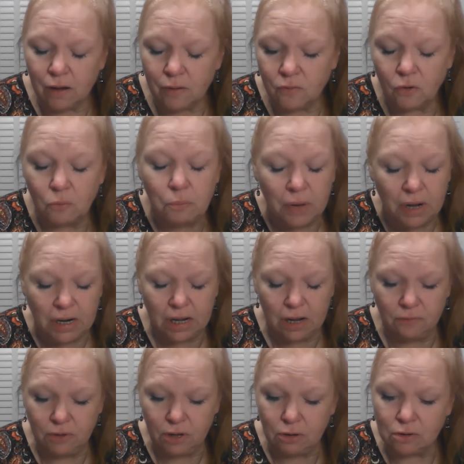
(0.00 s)
for many
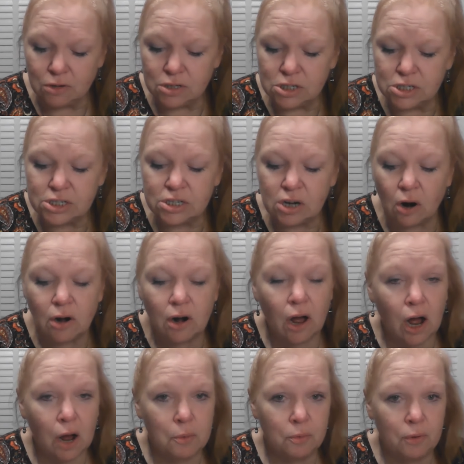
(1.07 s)
of you to start
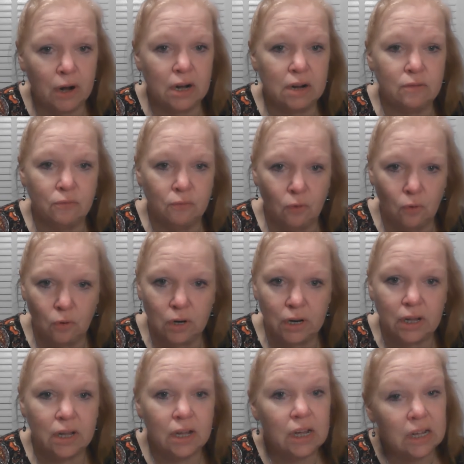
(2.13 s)
operating
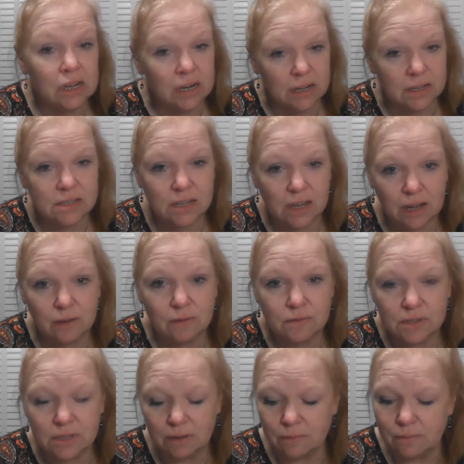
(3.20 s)
fully in His gifts